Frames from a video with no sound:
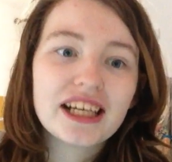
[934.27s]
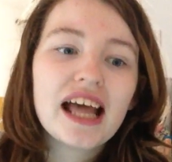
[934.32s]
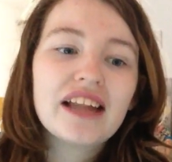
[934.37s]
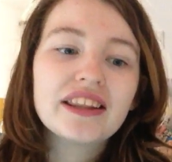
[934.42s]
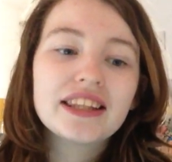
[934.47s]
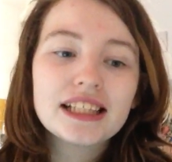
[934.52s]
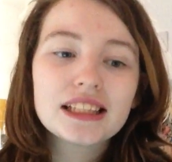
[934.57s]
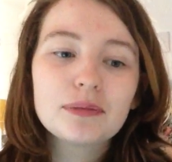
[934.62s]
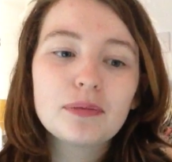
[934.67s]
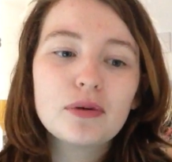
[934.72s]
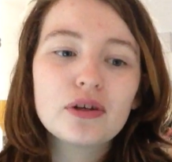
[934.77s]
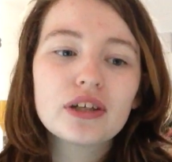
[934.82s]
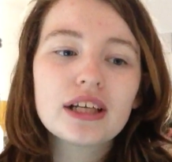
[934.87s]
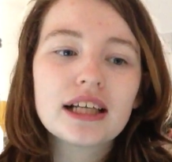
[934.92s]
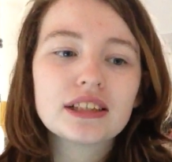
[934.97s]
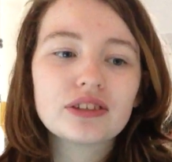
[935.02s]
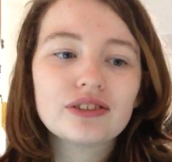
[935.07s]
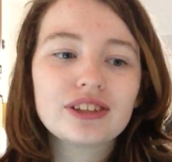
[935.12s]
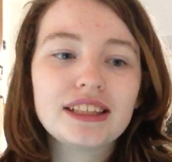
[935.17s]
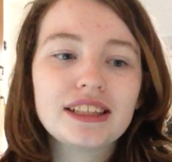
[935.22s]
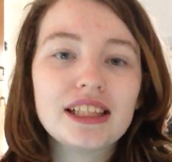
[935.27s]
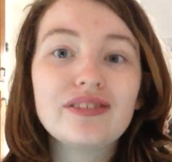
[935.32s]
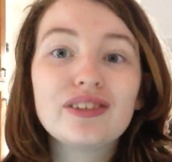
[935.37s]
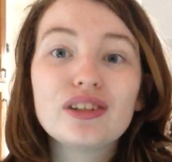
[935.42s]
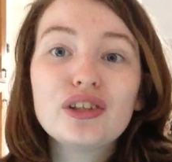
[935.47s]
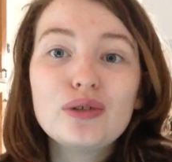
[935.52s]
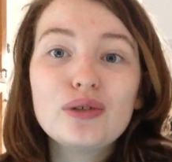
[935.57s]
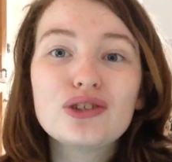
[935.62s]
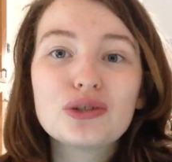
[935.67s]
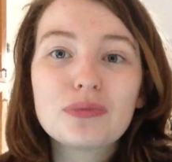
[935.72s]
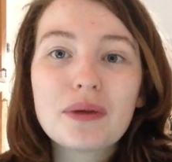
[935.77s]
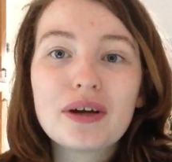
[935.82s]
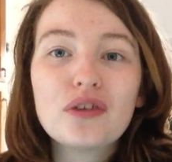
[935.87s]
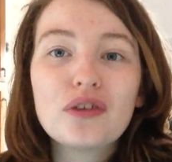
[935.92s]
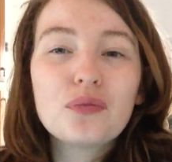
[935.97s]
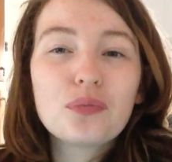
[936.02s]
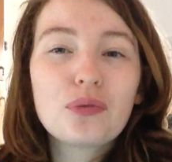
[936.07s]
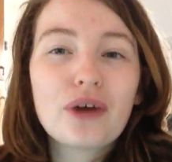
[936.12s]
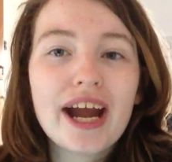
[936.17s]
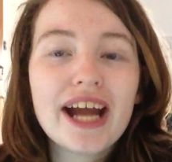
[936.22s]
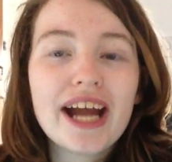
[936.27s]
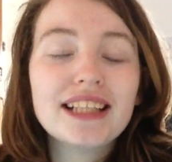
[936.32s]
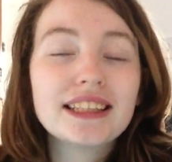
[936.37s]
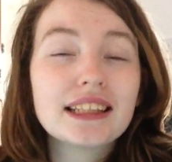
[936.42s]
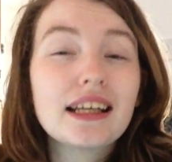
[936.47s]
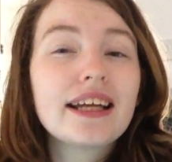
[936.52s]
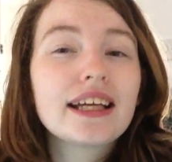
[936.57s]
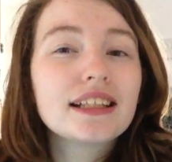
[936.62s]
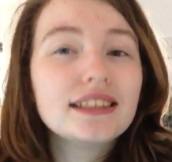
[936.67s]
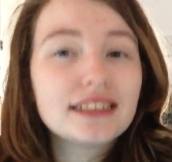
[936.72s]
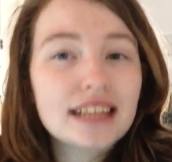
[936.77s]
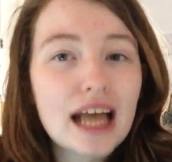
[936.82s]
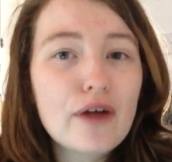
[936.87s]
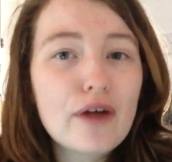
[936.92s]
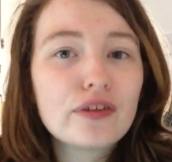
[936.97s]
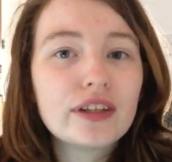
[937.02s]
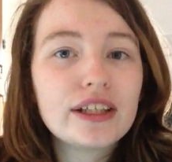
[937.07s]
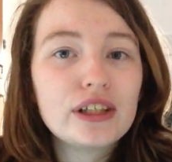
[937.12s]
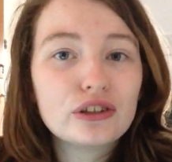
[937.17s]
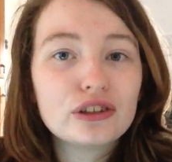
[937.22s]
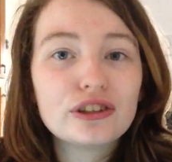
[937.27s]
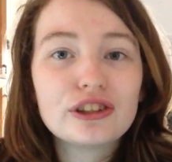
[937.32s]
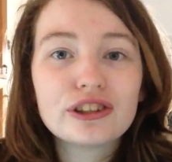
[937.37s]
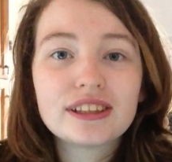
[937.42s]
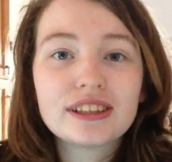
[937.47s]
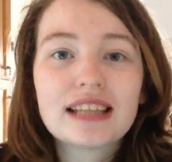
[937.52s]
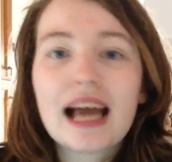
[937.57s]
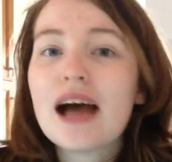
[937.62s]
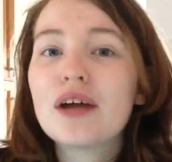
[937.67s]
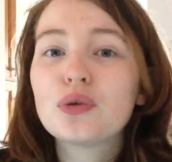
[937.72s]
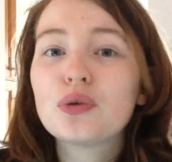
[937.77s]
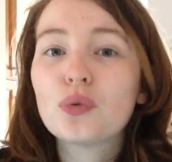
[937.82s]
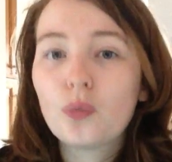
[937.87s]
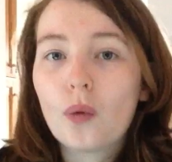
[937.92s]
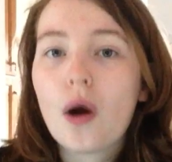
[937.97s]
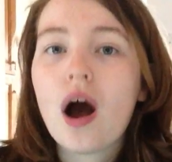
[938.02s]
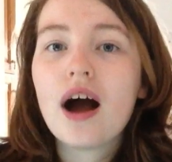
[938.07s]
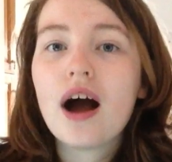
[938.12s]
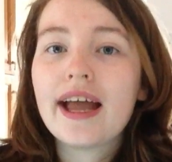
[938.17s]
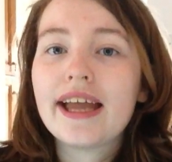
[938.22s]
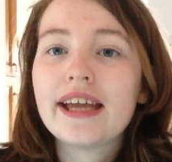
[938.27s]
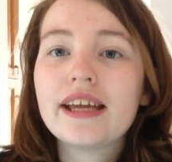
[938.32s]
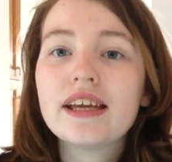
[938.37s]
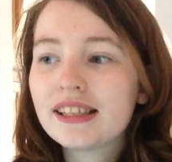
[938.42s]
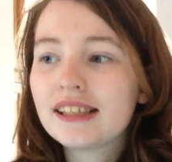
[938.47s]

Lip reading: and this book has received a huge amount of praise, and I can definitely understand why.